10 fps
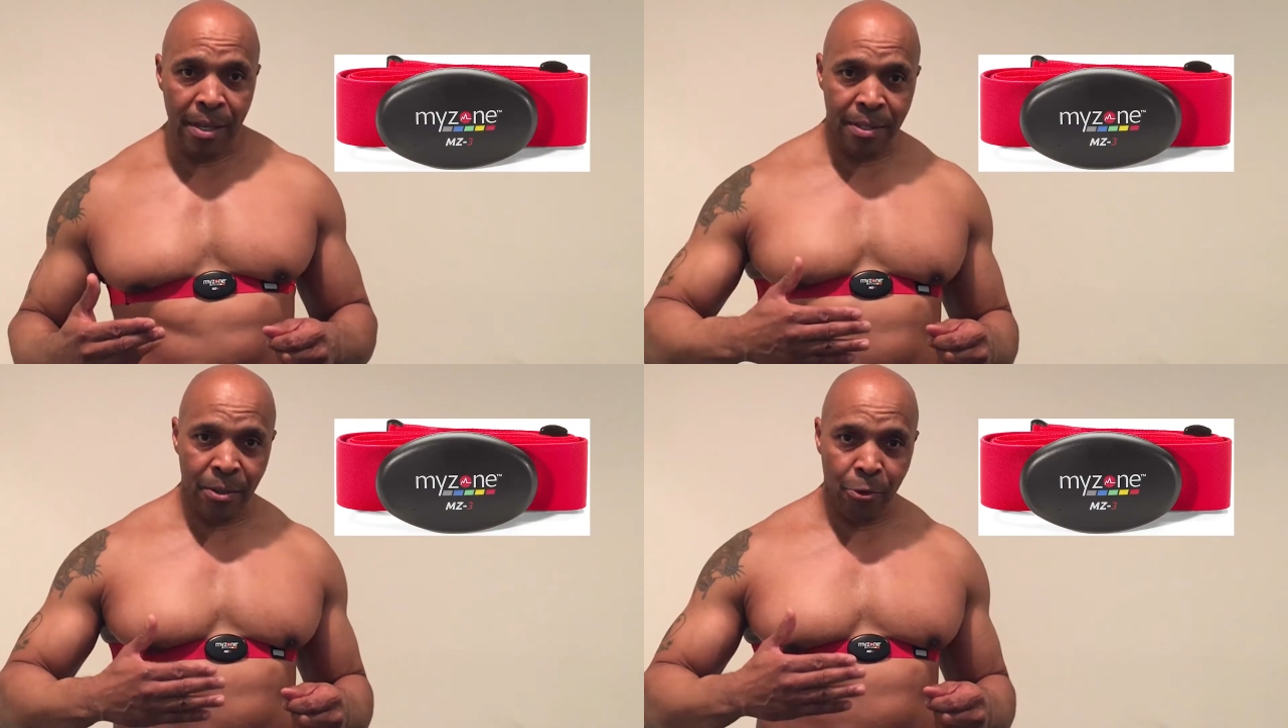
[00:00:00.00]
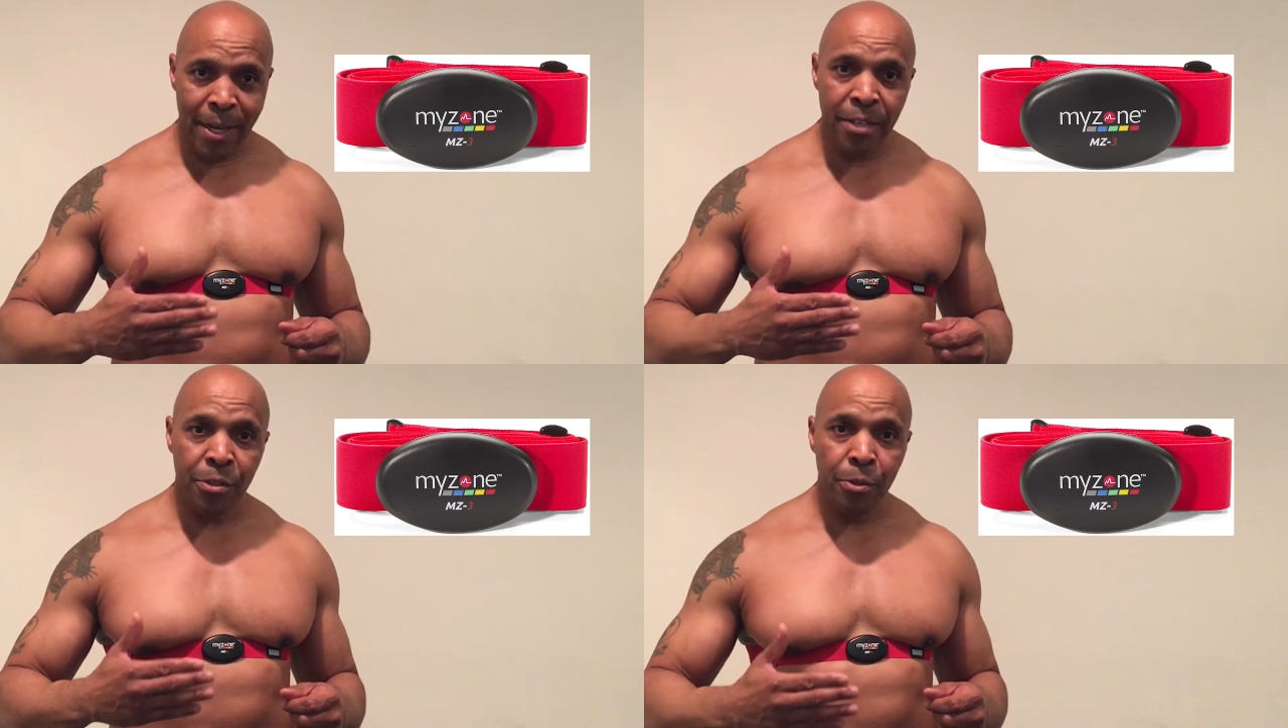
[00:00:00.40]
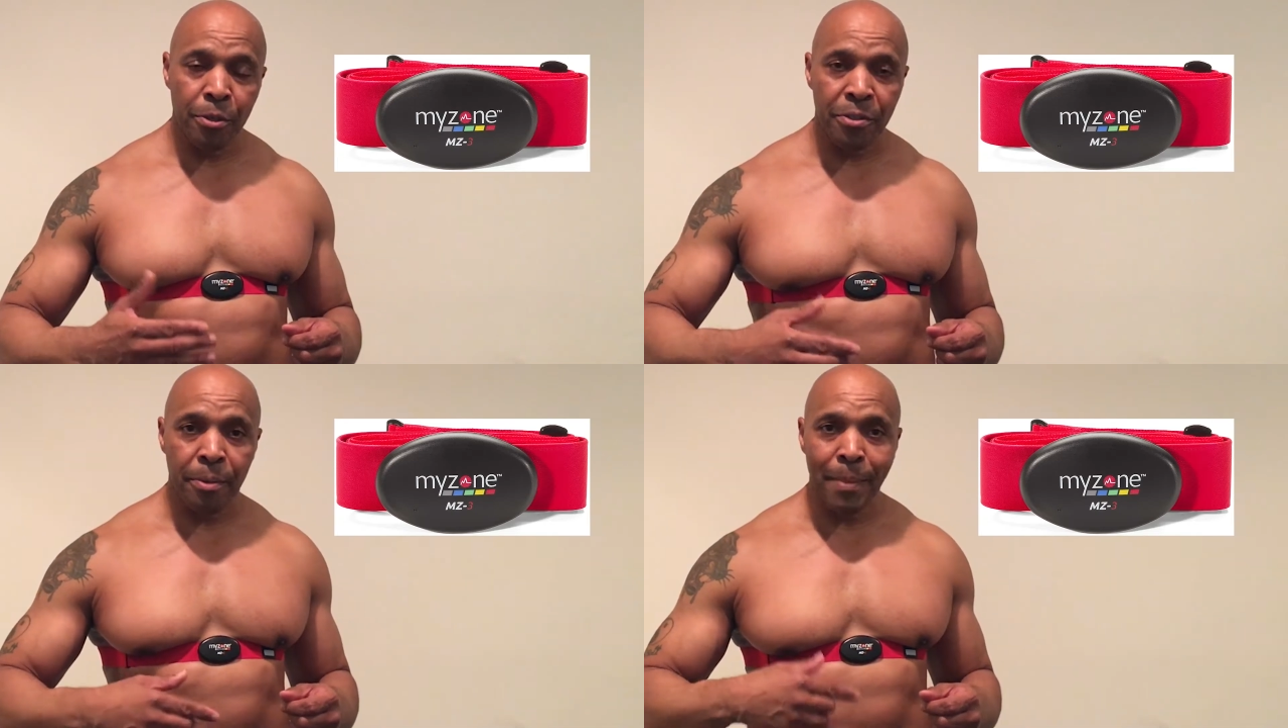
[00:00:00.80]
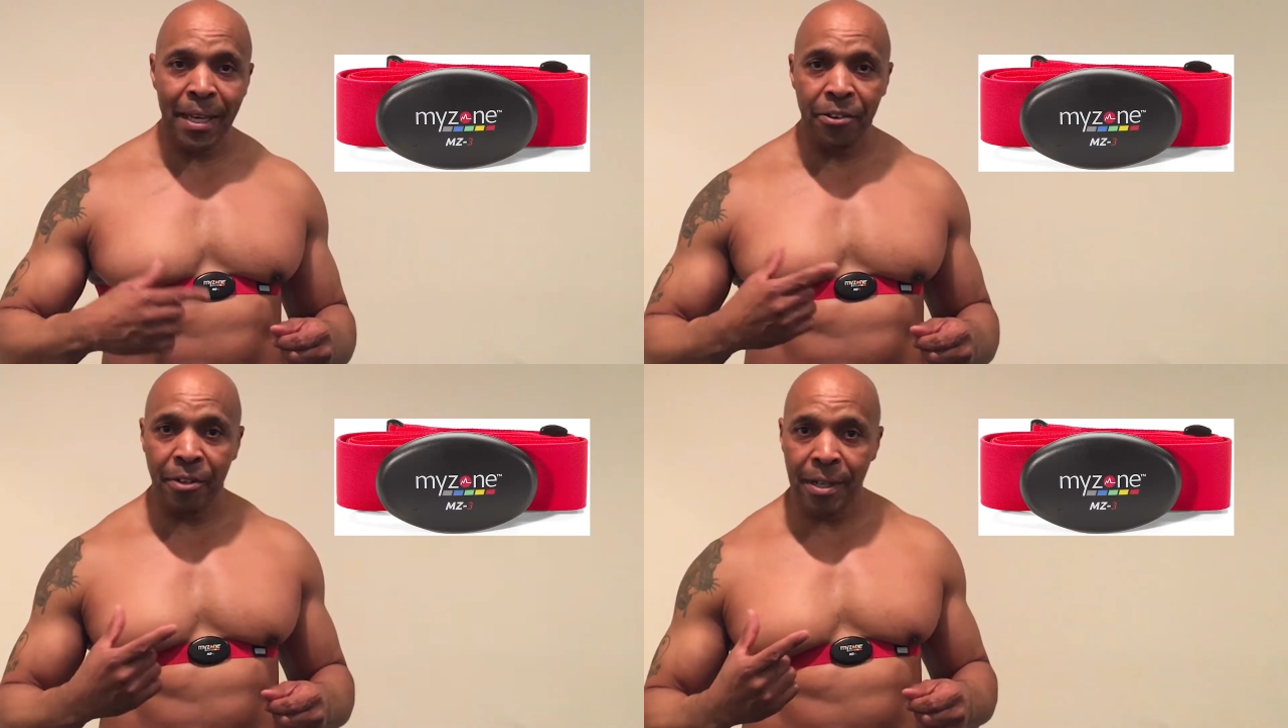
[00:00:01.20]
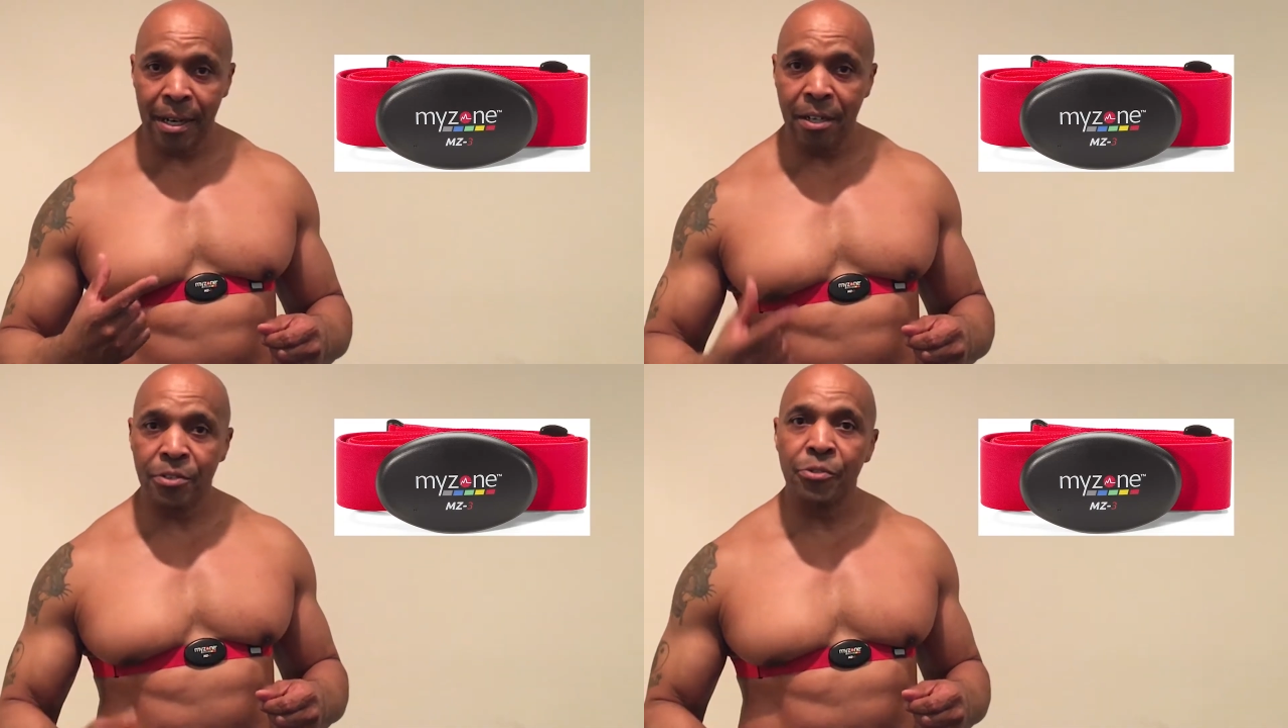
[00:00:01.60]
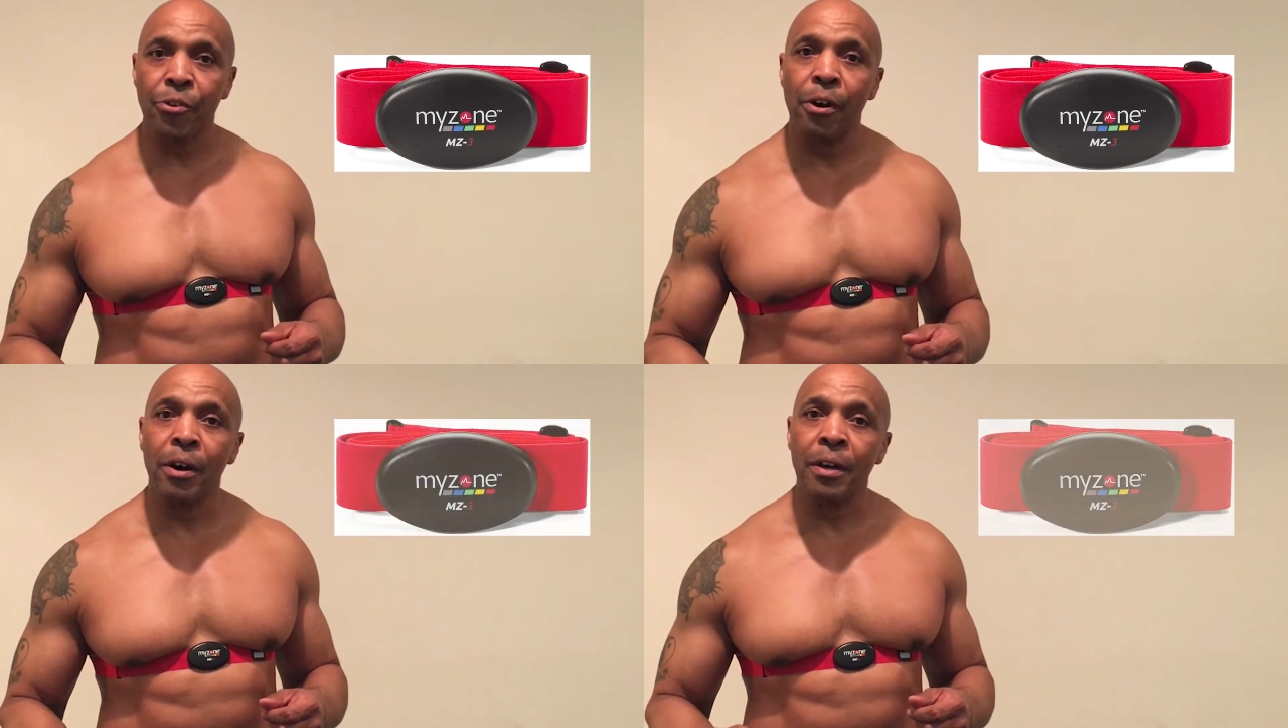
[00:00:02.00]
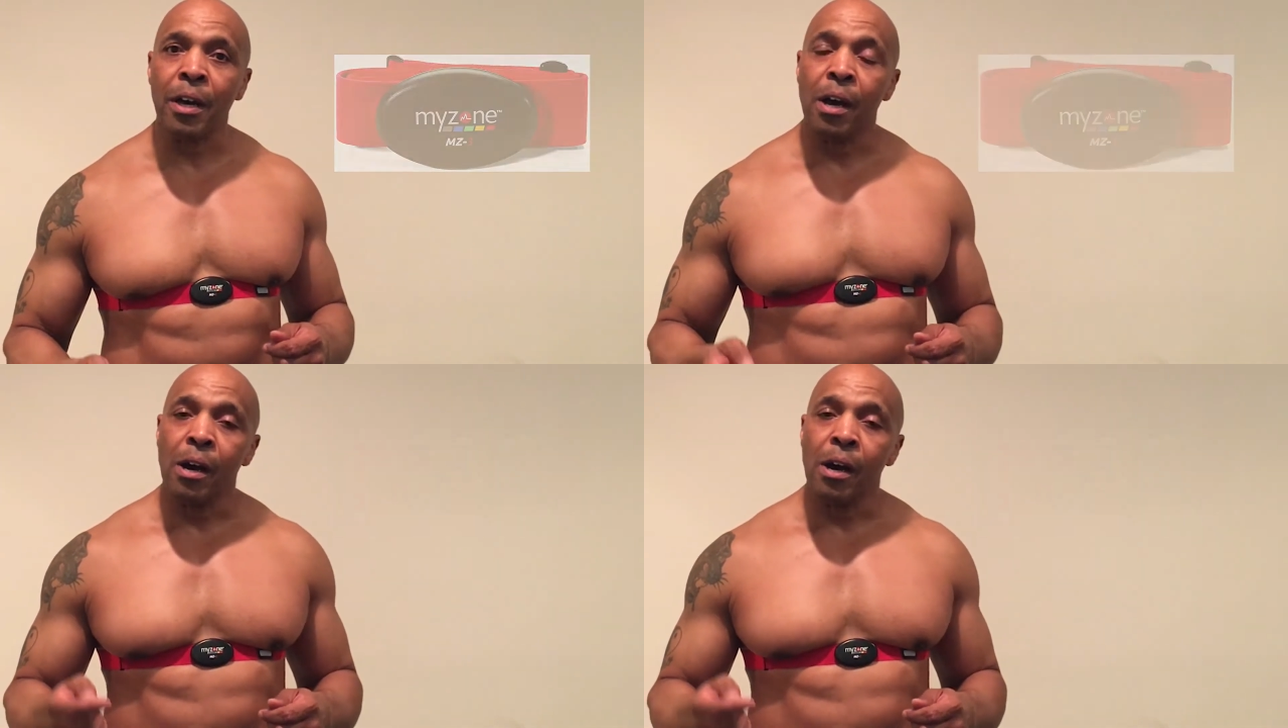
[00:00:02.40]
is a great tool to making your lungs strong.